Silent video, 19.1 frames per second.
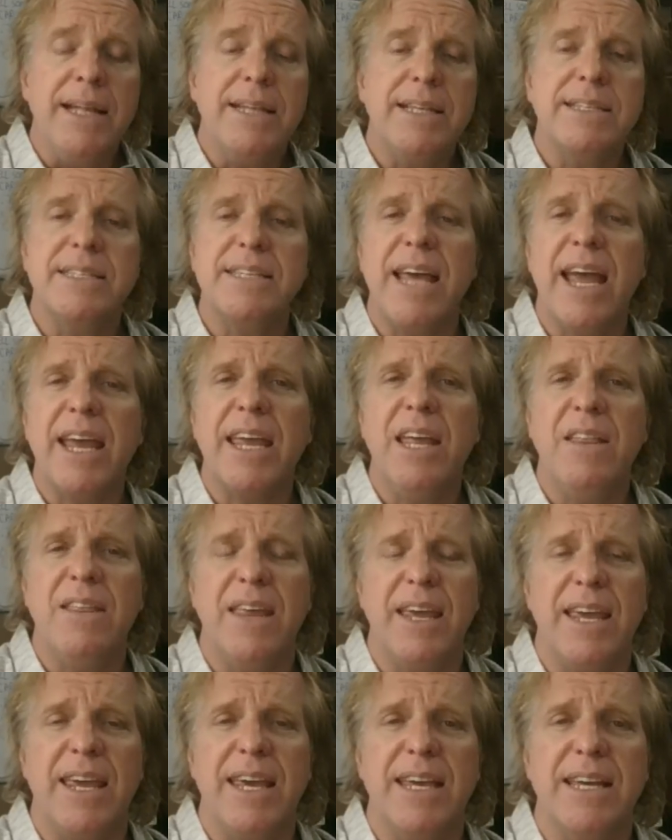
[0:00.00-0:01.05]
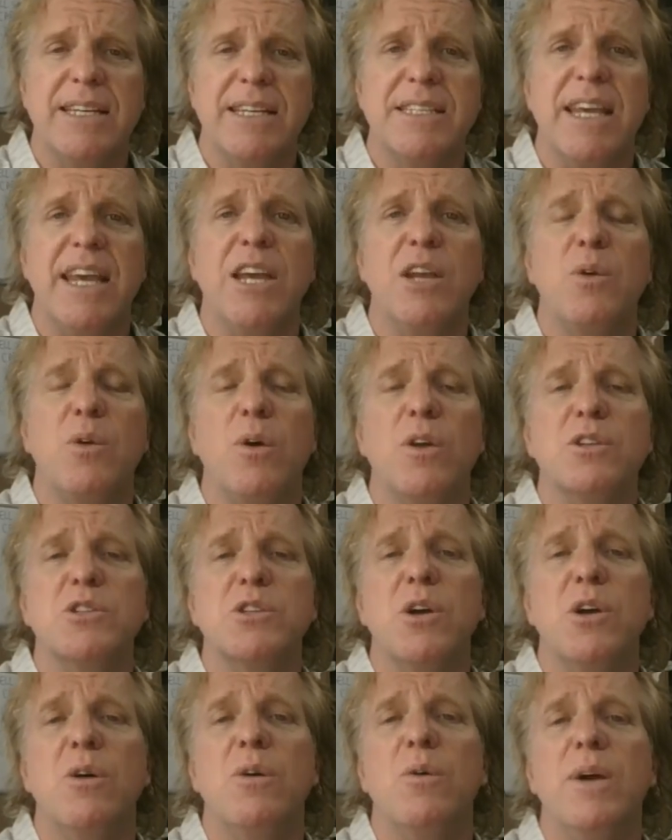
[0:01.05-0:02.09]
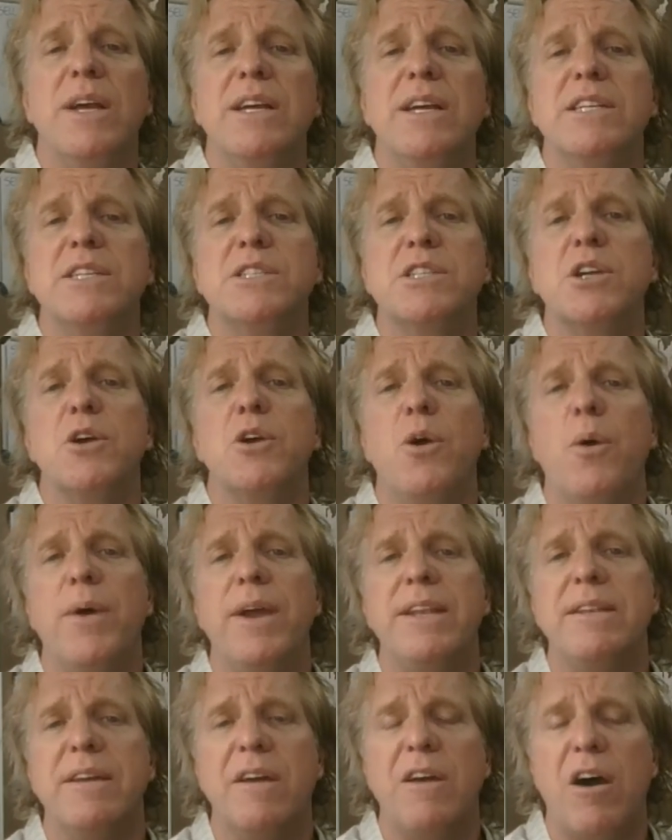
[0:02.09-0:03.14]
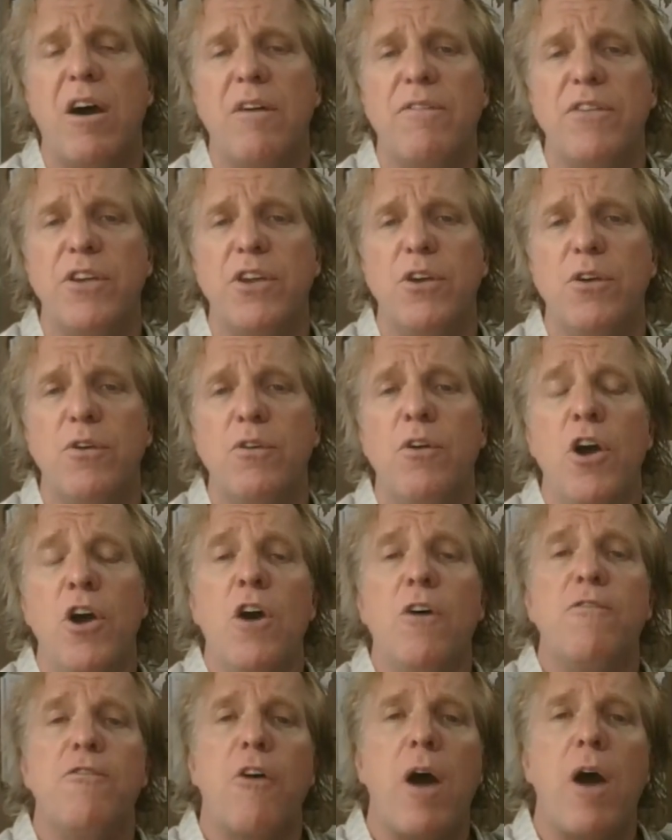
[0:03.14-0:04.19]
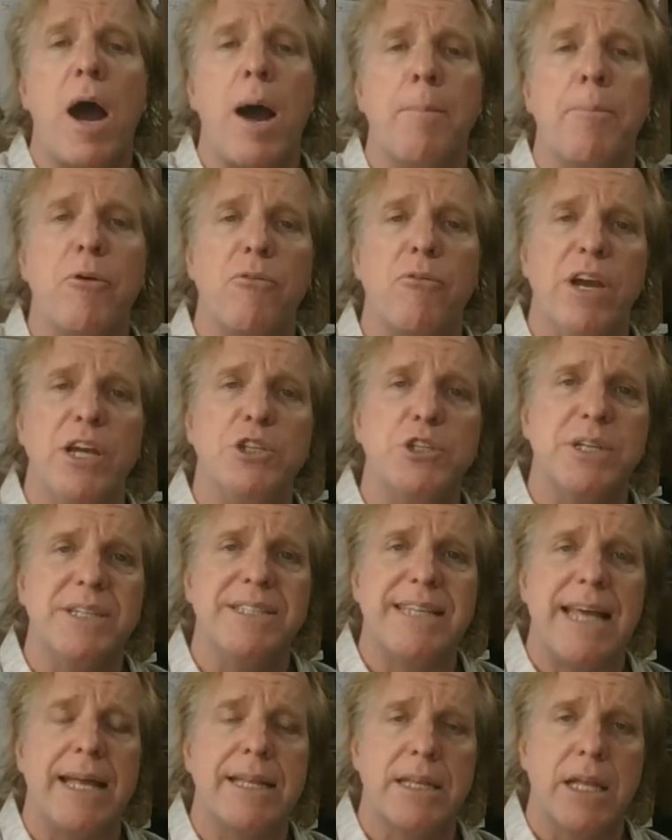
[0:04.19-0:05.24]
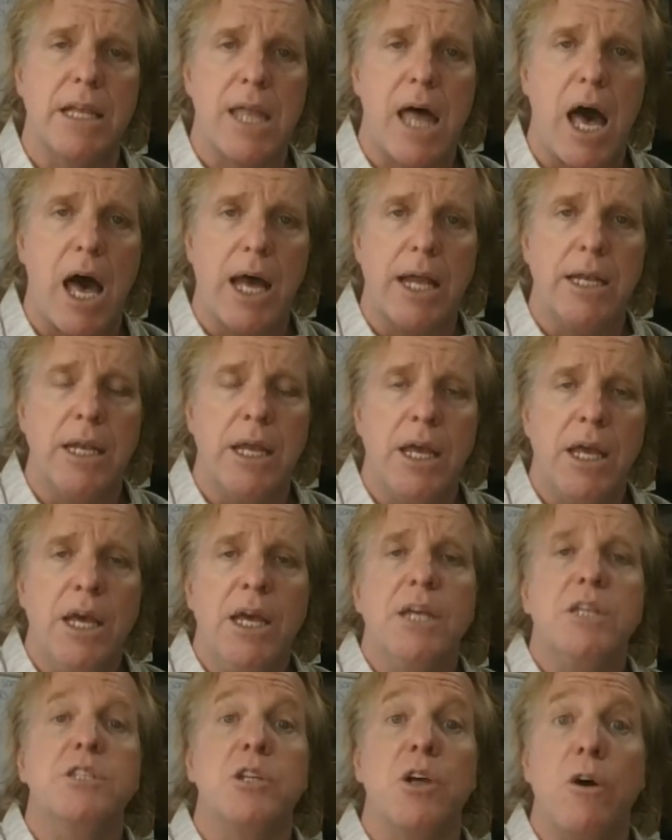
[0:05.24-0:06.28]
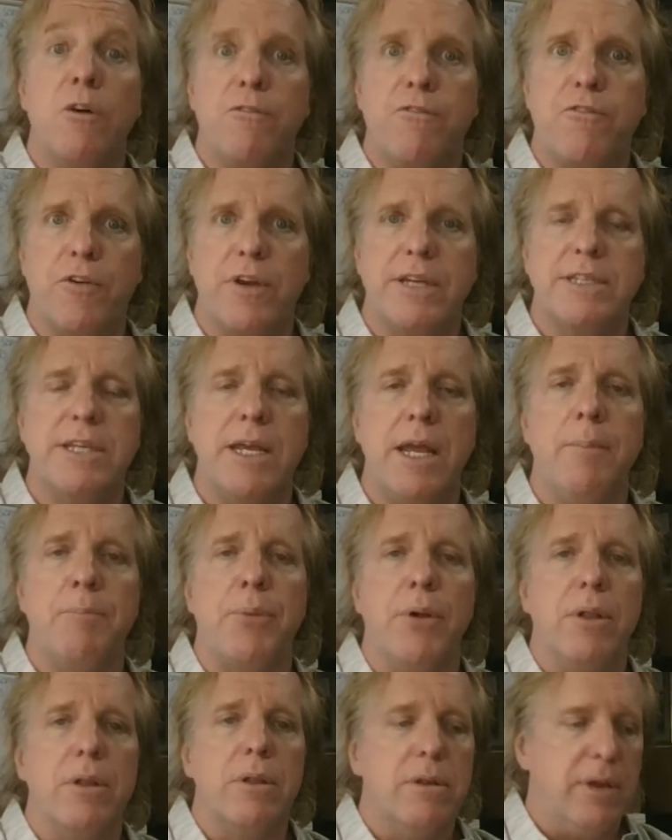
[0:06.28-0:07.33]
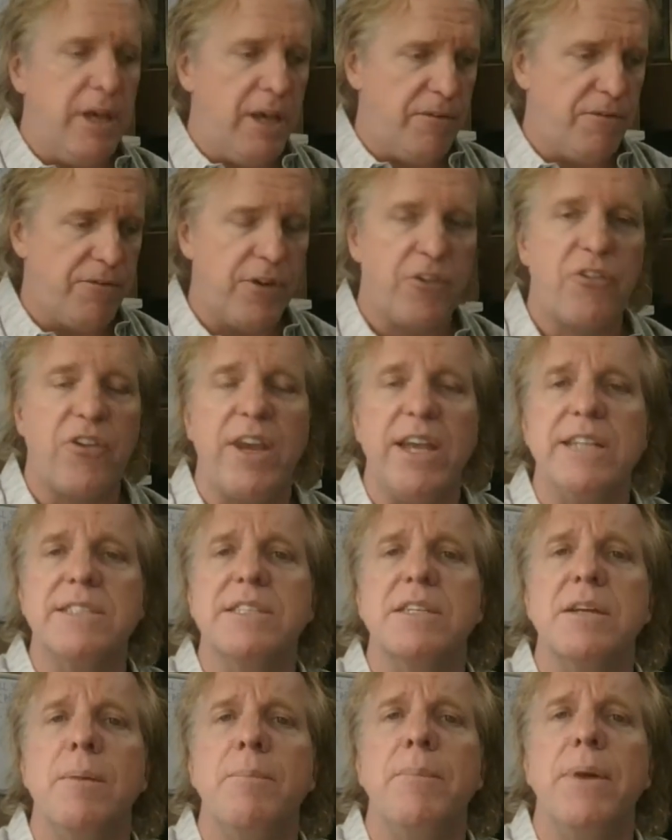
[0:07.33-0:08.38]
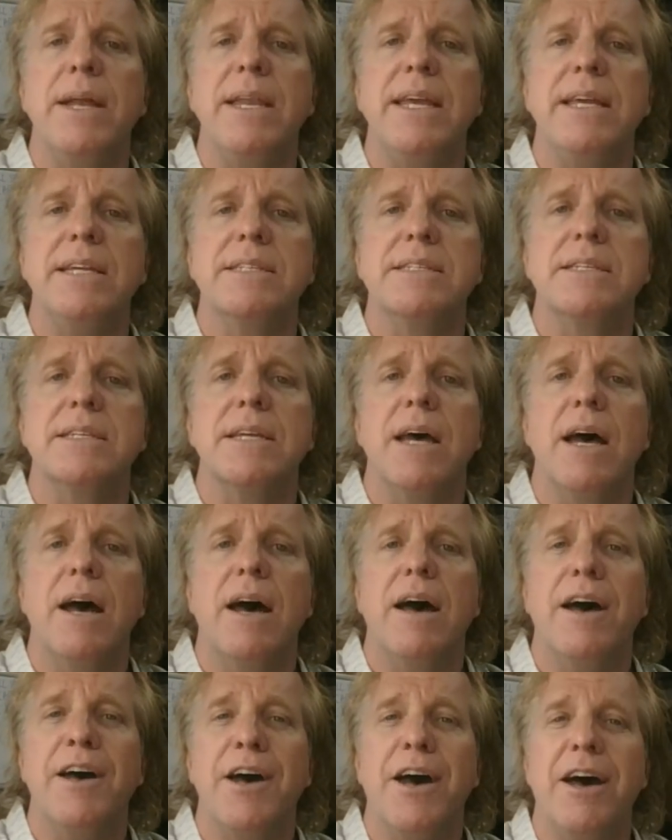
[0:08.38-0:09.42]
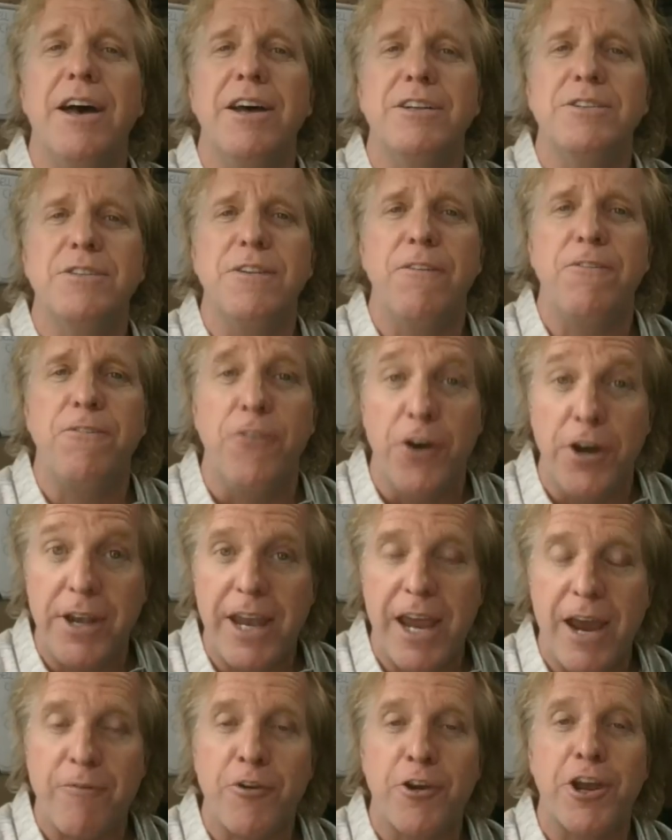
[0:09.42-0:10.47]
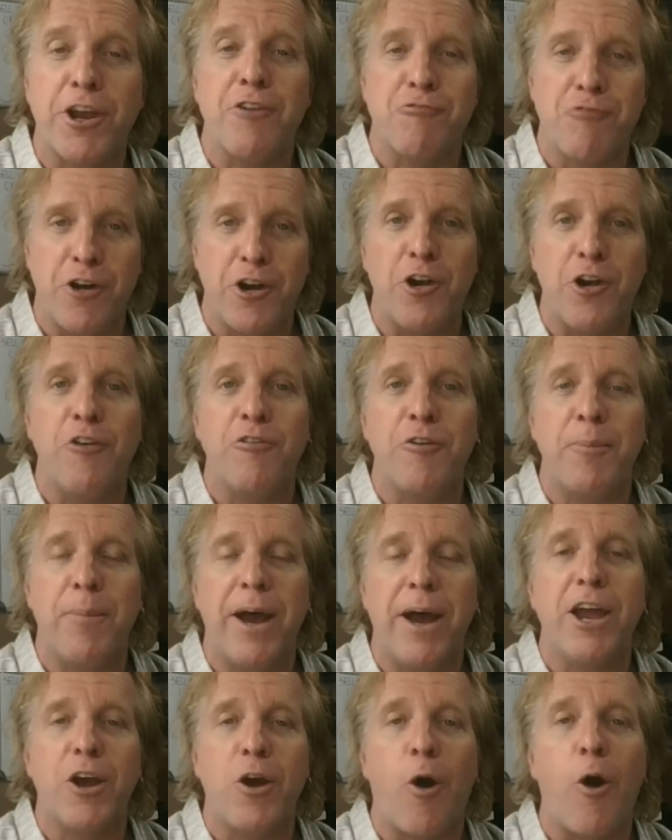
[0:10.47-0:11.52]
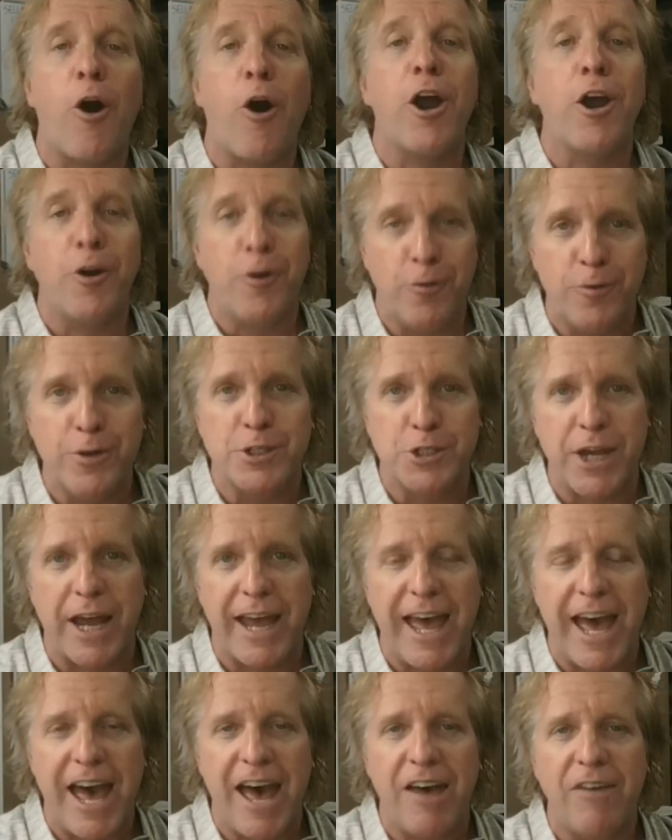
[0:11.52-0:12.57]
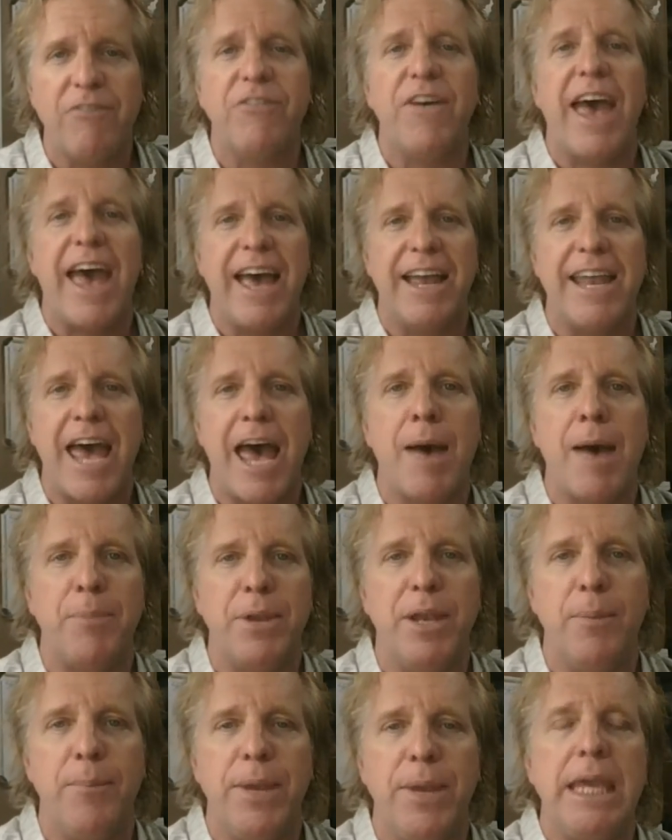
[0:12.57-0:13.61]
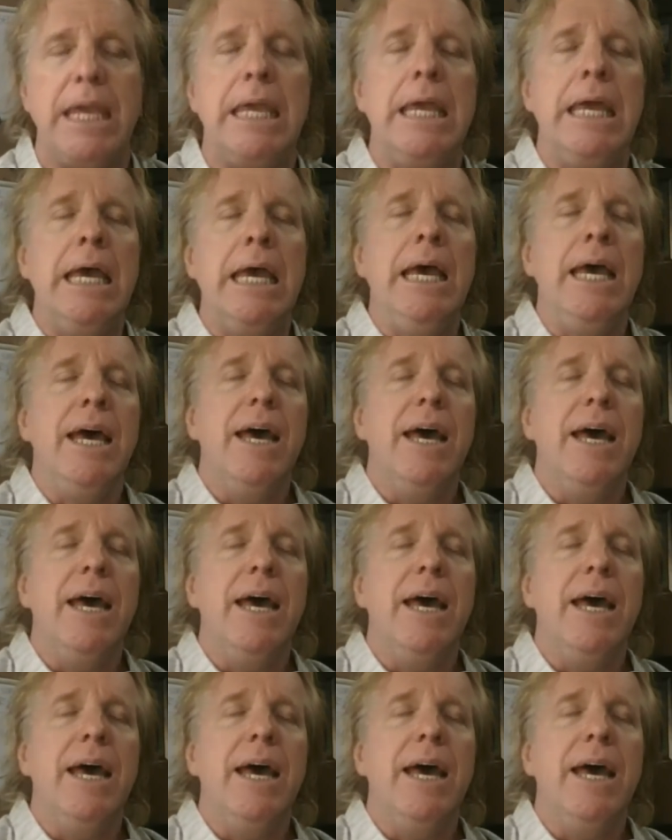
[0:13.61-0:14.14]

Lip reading: The second thing is it also is going to cover you for operations at the lot. So for example, if you've seen somebody's foot ever get run over by a car, which I have had happen to me,